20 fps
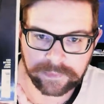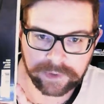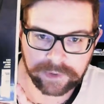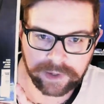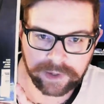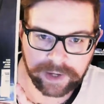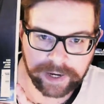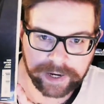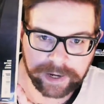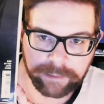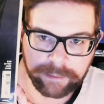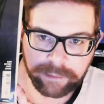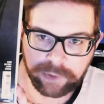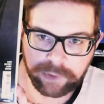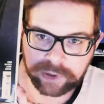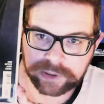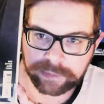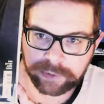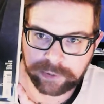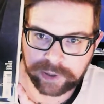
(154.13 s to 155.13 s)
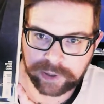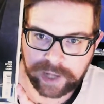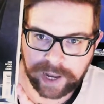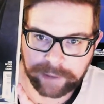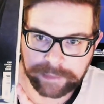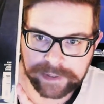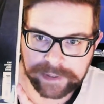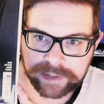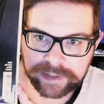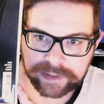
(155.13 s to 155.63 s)
I got multiple
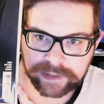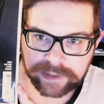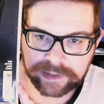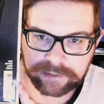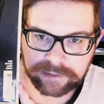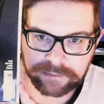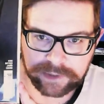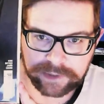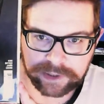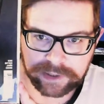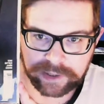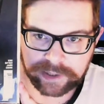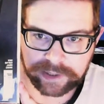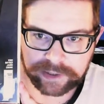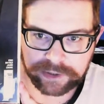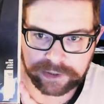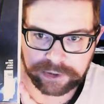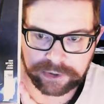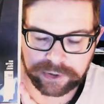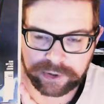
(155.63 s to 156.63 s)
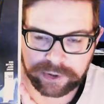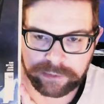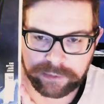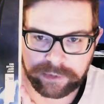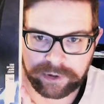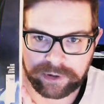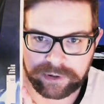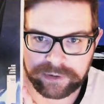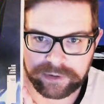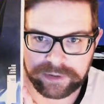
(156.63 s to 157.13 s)
copies of this. I'm just not going to show them
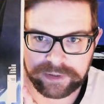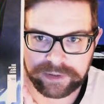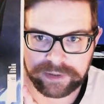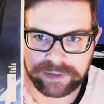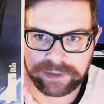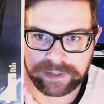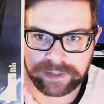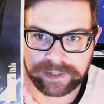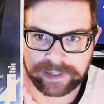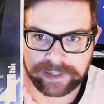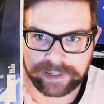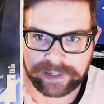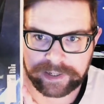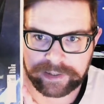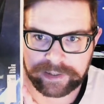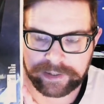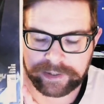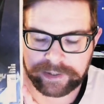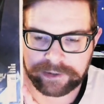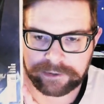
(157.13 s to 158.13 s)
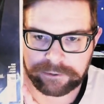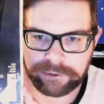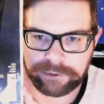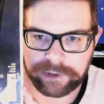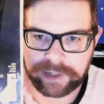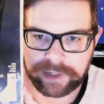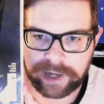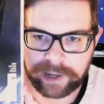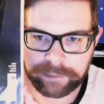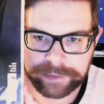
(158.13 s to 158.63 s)
all. I think I got like 3
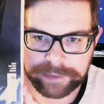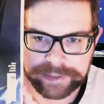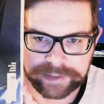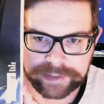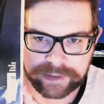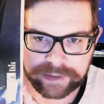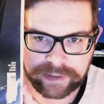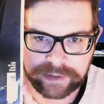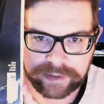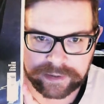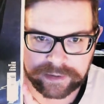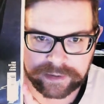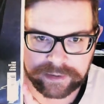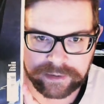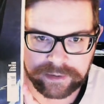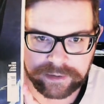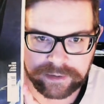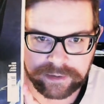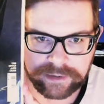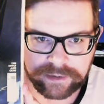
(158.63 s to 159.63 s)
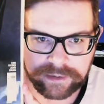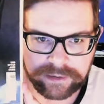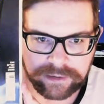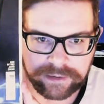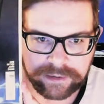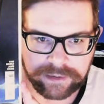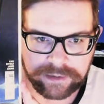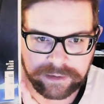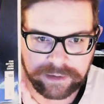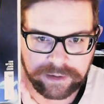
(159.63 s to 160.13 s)
copies of this.
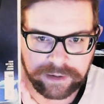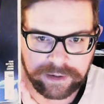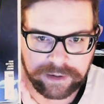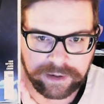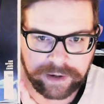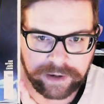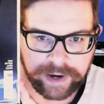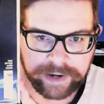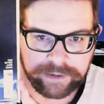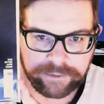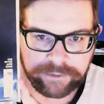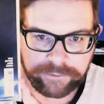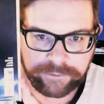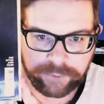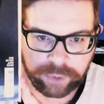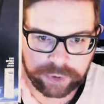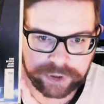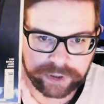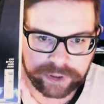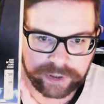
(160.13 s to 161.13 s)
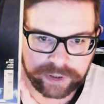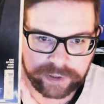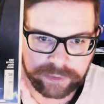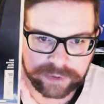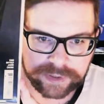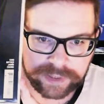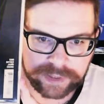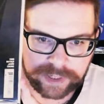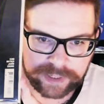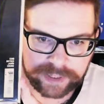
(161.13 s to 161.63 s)
I unfortunately
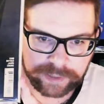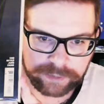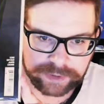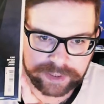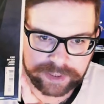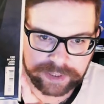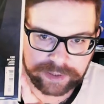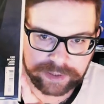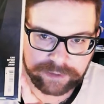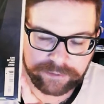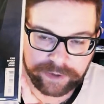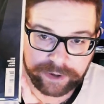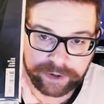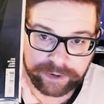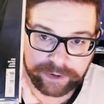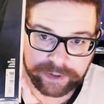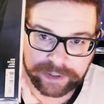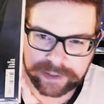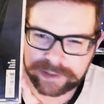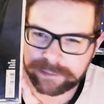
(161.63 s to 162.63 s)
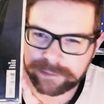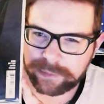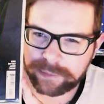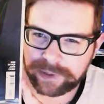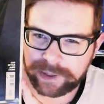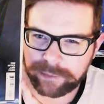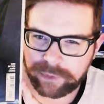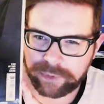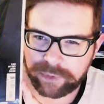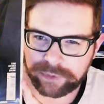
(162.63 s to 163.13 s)
was not able to get the variants, but
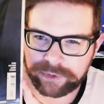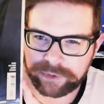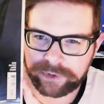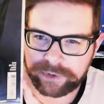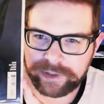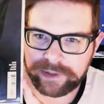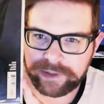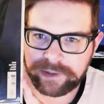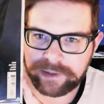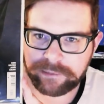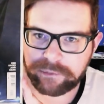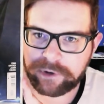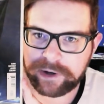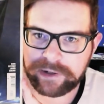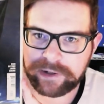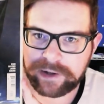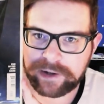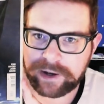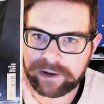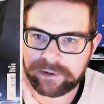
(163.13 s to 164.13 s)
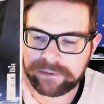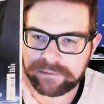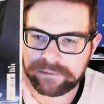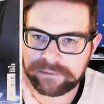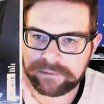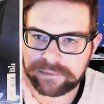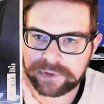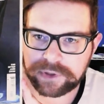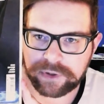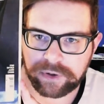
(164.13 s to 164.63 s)
I'm ordering them right now.
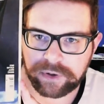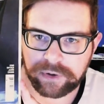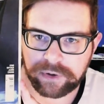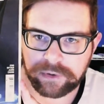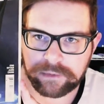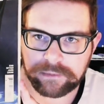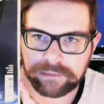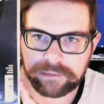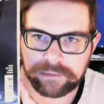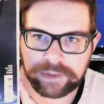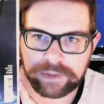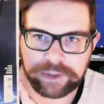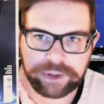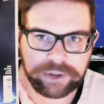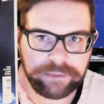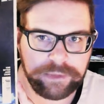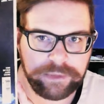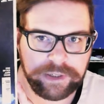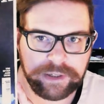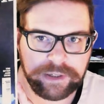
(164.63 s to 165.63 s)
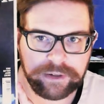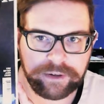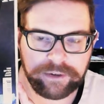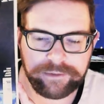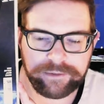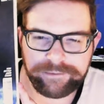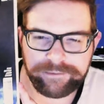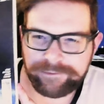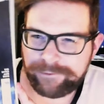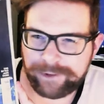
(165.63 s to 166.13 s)
So they should be
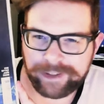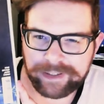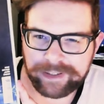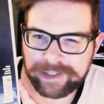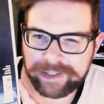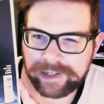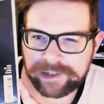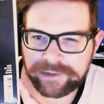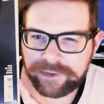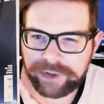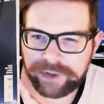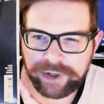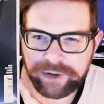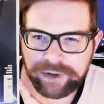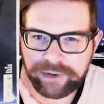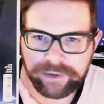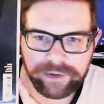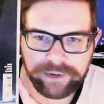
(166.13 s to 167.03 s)
here for like the next video.